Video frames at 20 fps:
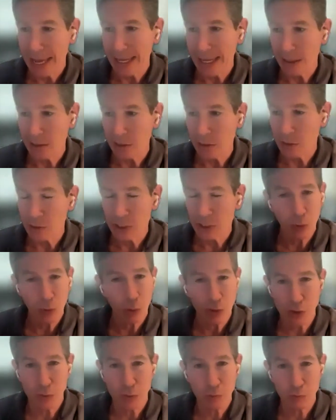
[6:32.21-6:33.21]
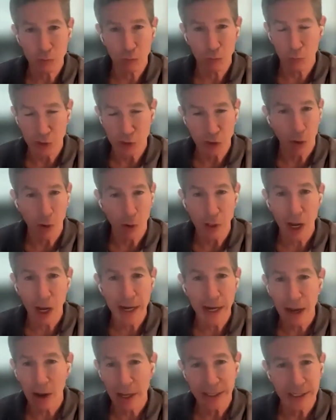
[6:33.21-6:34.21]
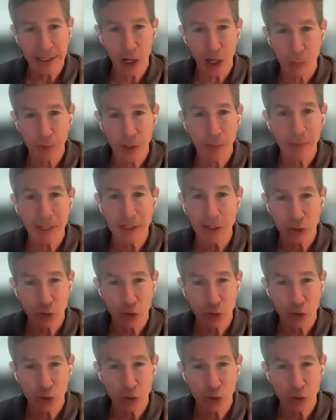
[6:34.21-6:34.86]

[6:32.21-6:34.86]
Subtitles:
and seeing what's going on, how I can help them,